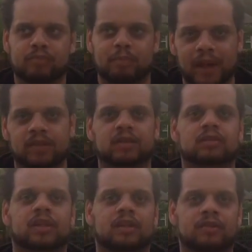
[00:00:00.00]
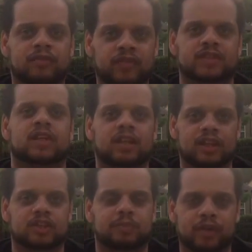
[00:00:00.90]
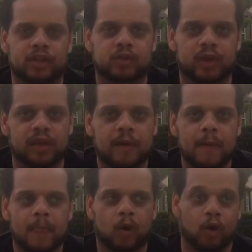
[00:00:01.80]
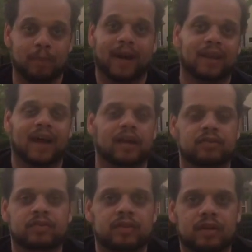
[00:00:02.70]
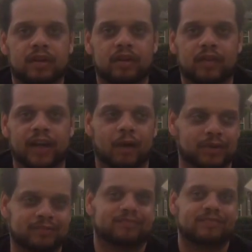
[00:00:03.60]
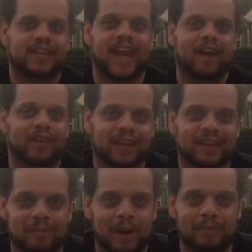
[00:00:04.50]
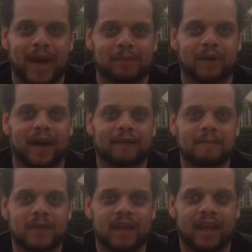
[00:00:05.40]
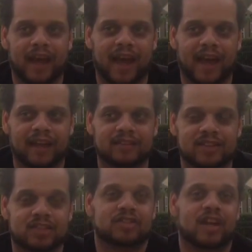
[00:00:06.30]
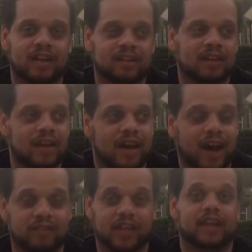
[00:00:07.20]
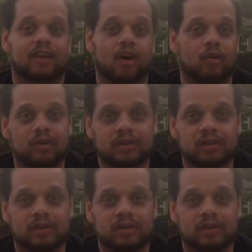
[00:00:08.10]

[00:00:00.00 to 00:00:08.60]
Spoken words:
mentally, physically, and spiritually, on my life, right? I was carrying it in my backpack, and since then, I've let it go,